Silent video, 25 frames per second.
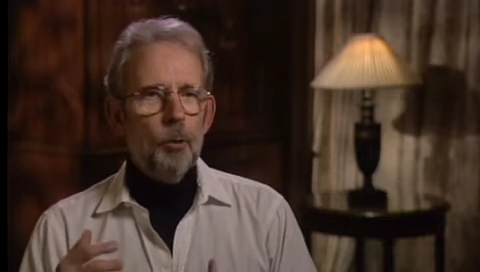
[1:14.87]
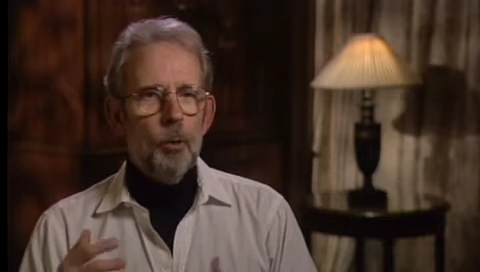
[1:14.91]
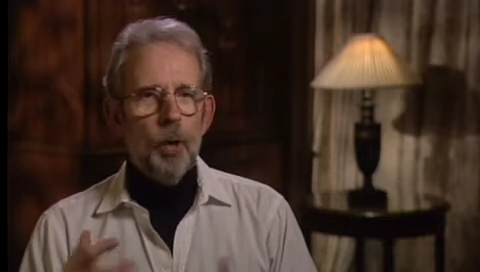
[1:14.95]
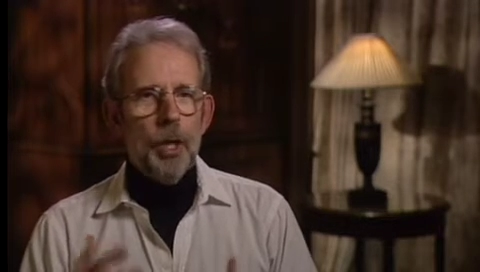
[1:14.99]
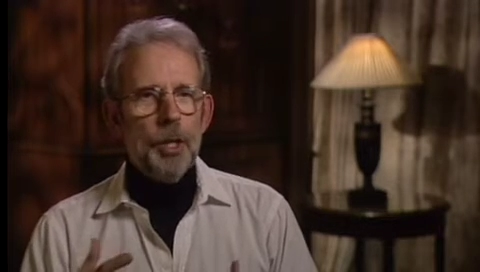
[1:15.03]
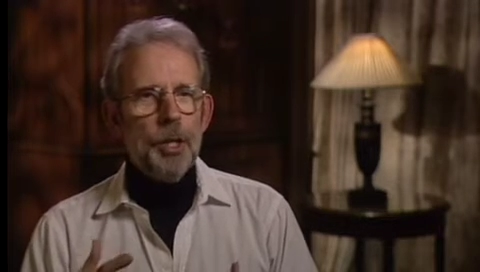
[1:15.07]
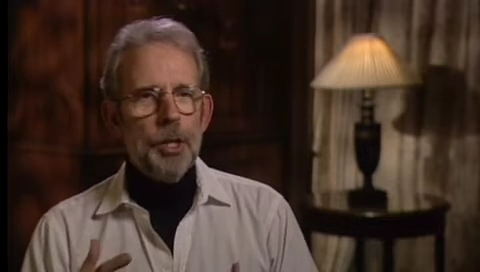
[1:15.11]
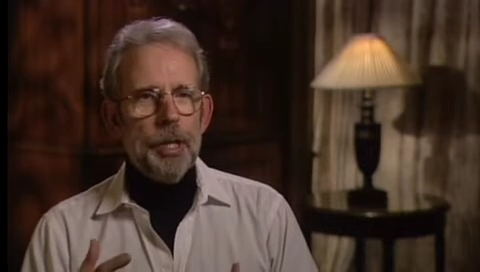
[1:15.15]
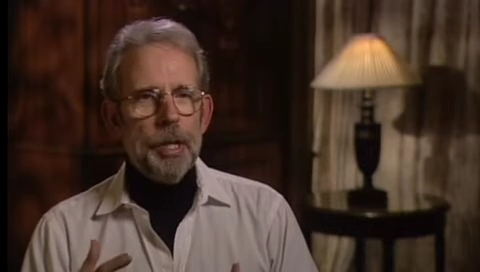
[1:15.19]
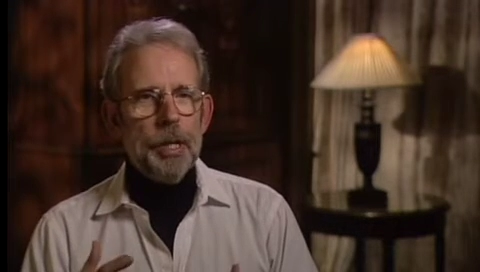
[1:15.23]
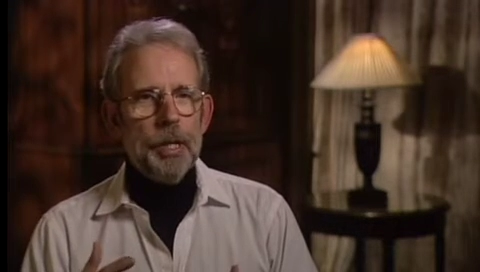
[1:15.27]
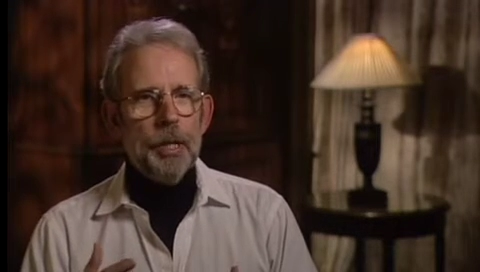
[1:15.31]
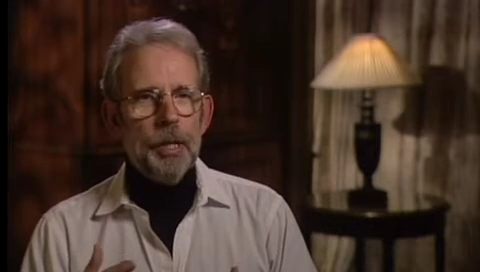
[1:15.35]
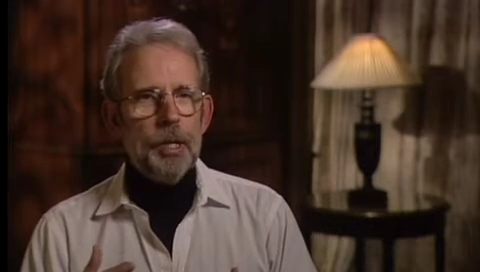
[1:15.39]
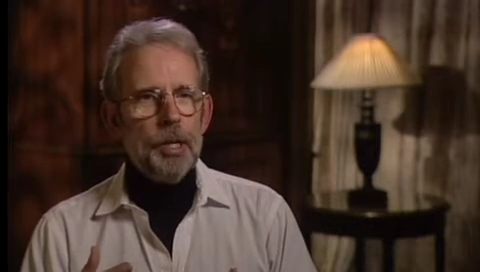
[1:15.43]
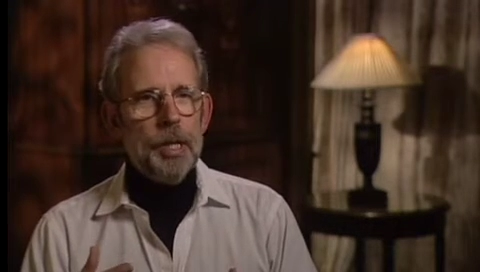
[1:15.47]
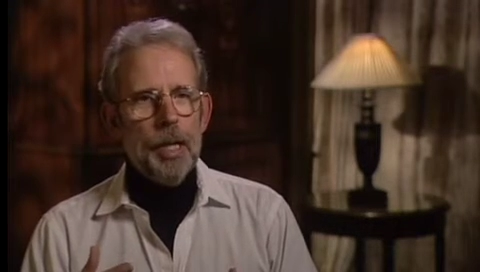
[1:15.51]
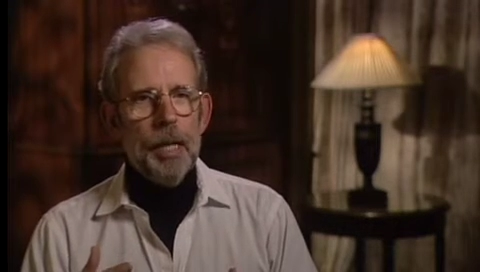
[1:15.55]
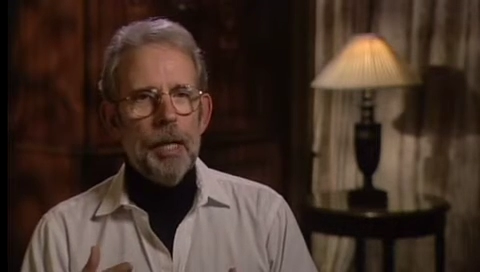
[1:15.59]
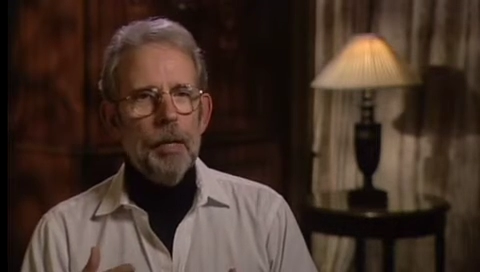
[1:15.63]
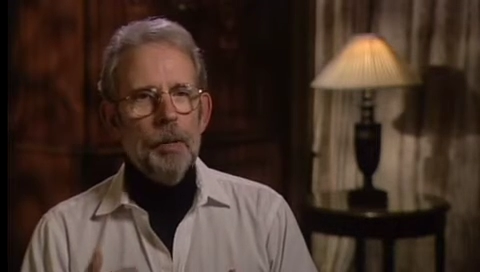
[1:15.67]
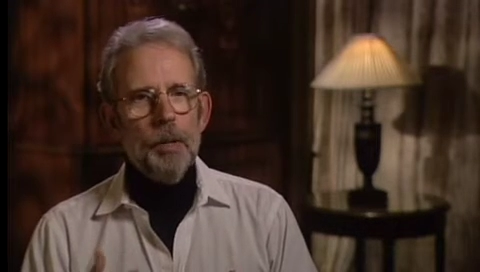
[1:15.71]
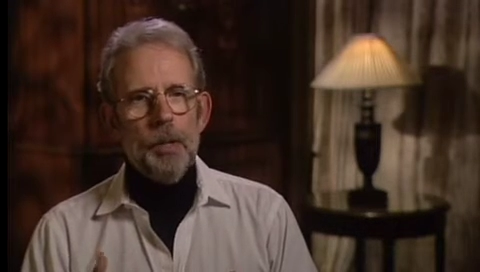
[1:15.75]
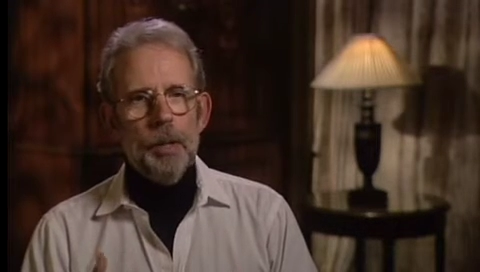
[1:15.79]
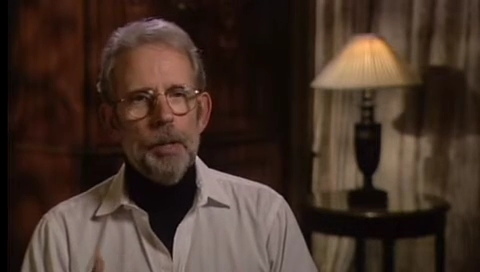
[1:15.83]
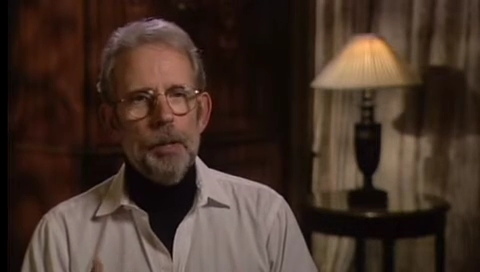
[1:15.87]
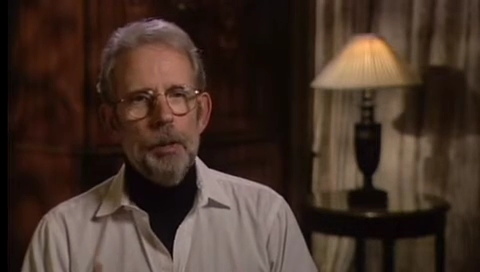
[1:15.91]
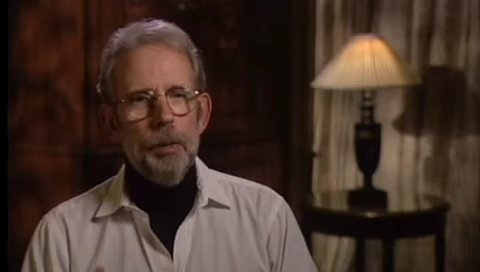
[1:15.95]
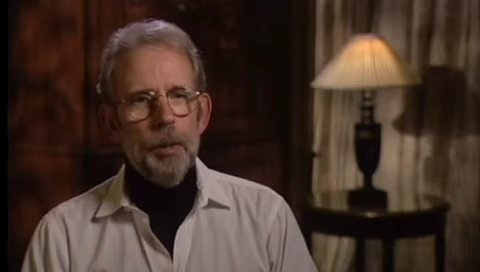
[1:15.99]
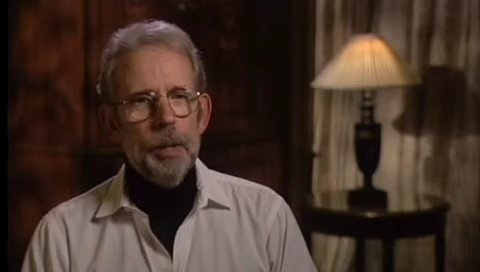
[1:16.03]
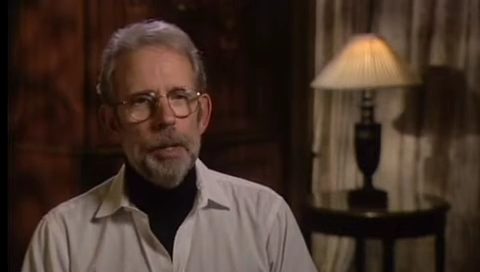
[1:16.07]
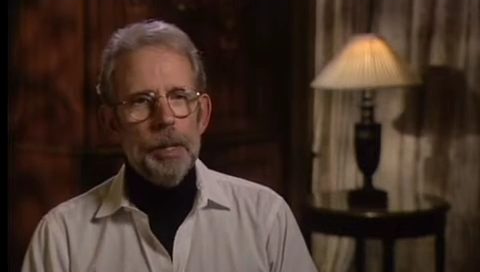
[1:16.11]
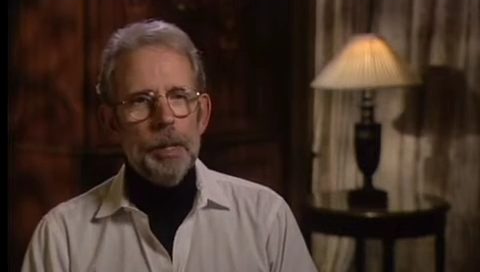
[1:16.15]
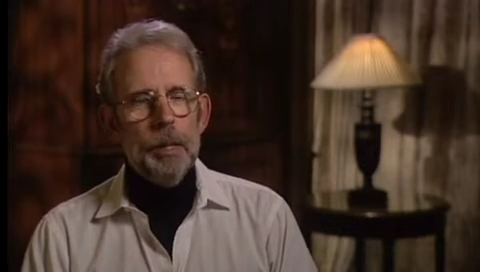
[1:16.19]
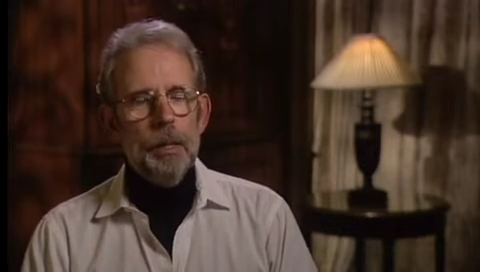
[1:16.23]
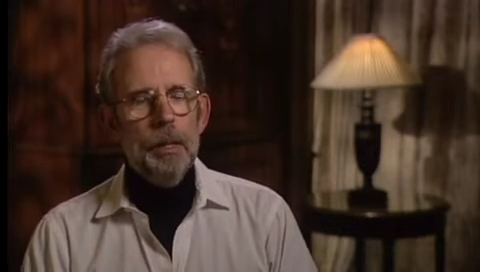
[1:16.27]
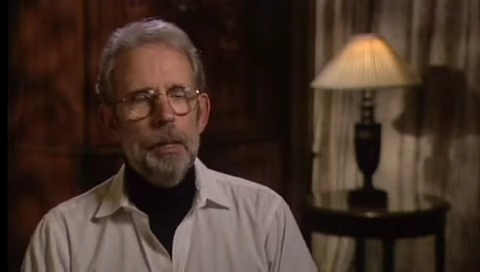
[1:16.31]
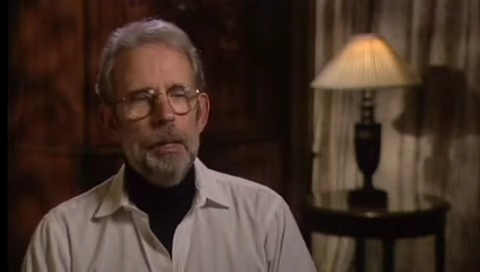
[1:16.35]
rushing sound to
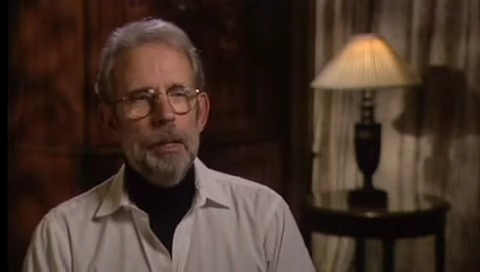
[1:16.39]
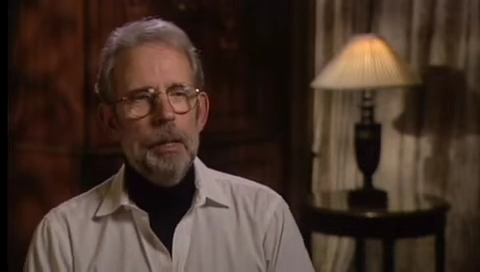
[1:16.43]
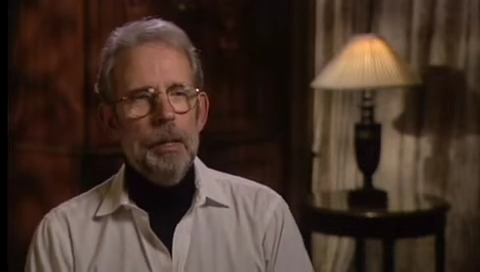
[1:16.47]
it.